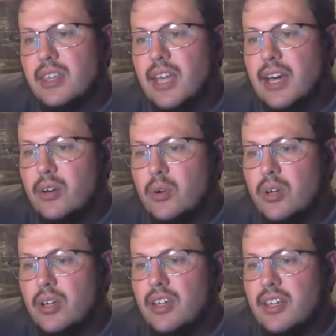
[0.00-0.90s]
Now,
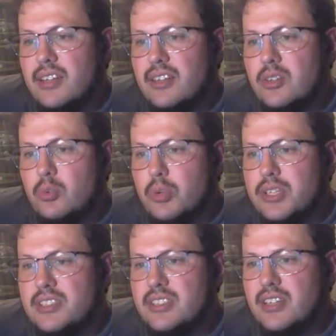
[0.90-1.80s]
the
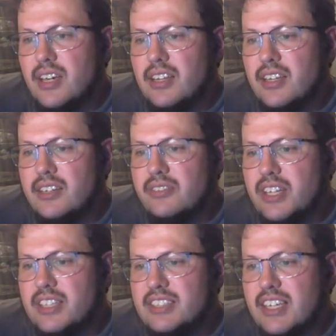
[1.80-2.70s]
reason I liked
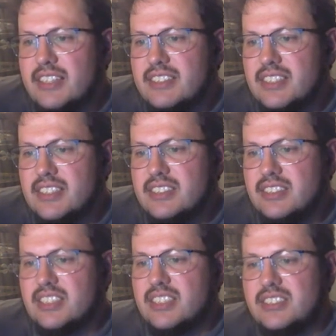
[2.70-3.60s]
Velazquez is,
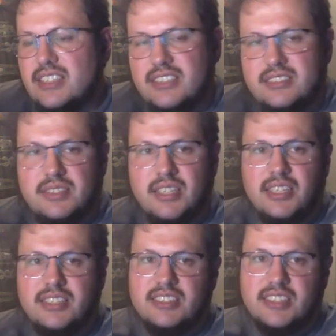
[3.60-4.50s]
listen, he's
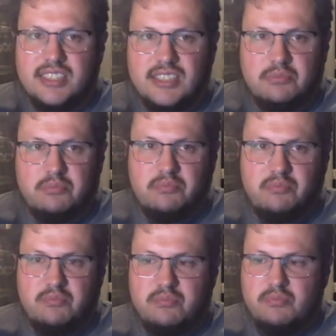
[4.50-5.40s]
a
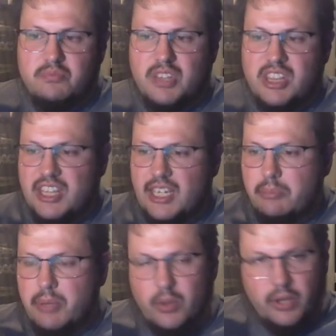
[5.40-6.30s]
thick
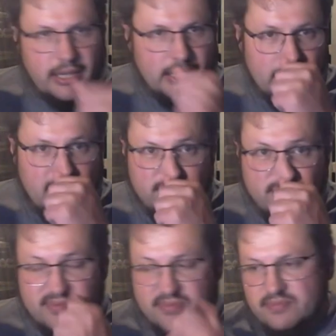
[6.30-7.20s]
built guy.
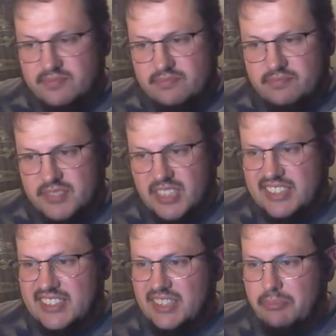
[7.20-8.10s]

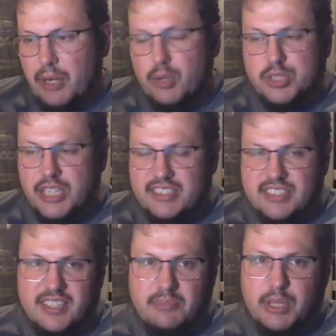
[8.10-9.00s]
Barrel
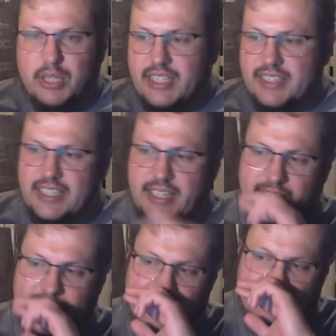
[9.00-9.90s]
chested, built like a tank,